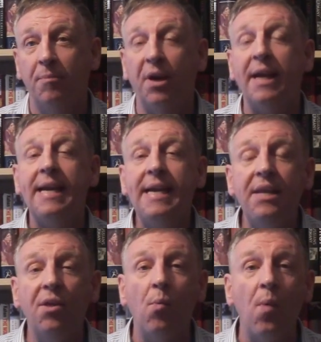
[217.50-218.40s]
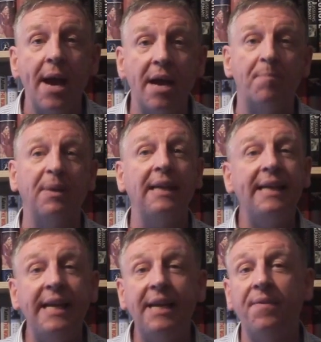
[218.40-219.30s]
But either way, I
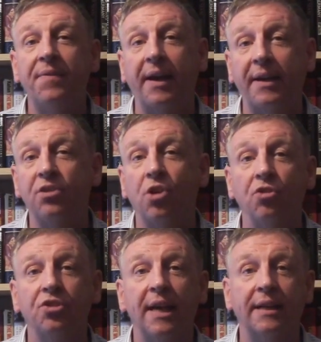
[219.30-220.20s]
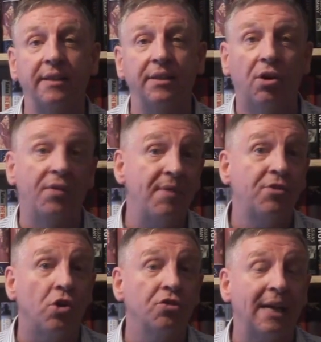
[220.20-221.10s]
believe that he's contacted, or they've
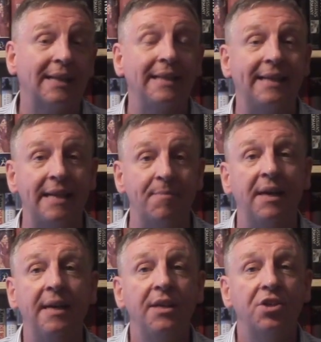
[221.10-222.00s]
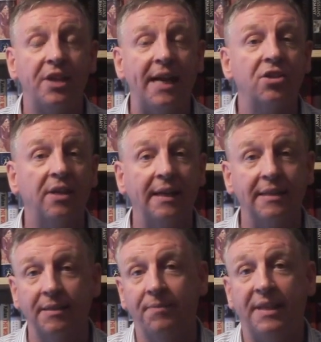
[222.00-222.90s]
contacted him,
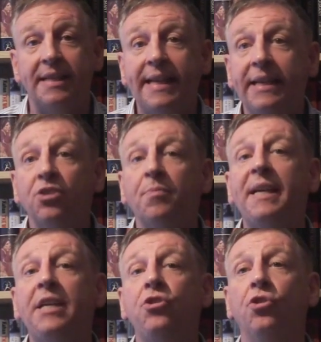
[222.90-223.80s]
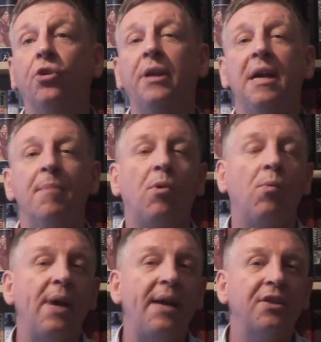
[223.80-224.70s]
Searchlights, and the deal's been done.
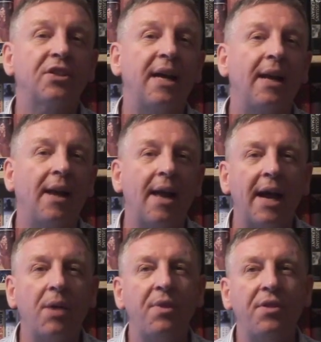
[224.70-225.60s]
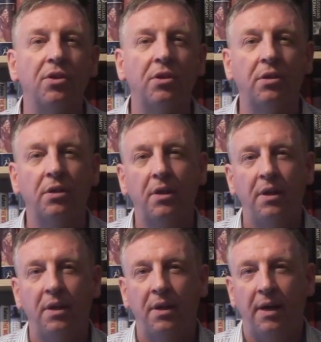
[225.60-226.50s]
But where does that lie with your
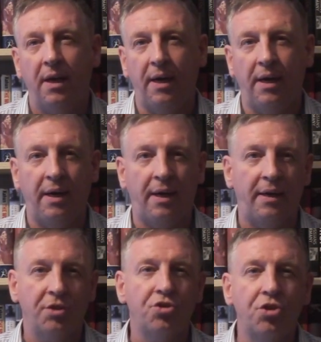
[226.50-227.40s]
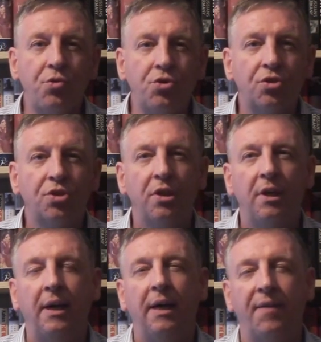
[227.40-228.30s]
truce,
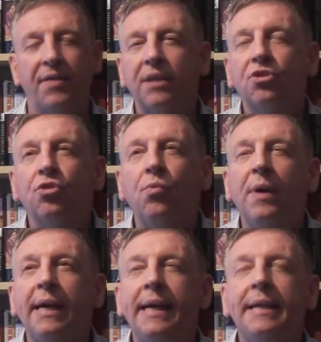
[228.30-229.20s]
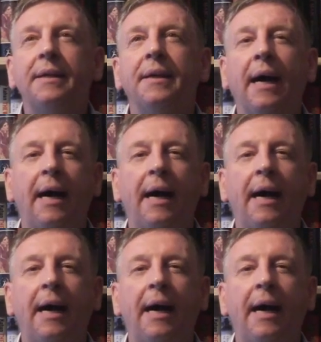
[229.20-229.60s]
if that's the word,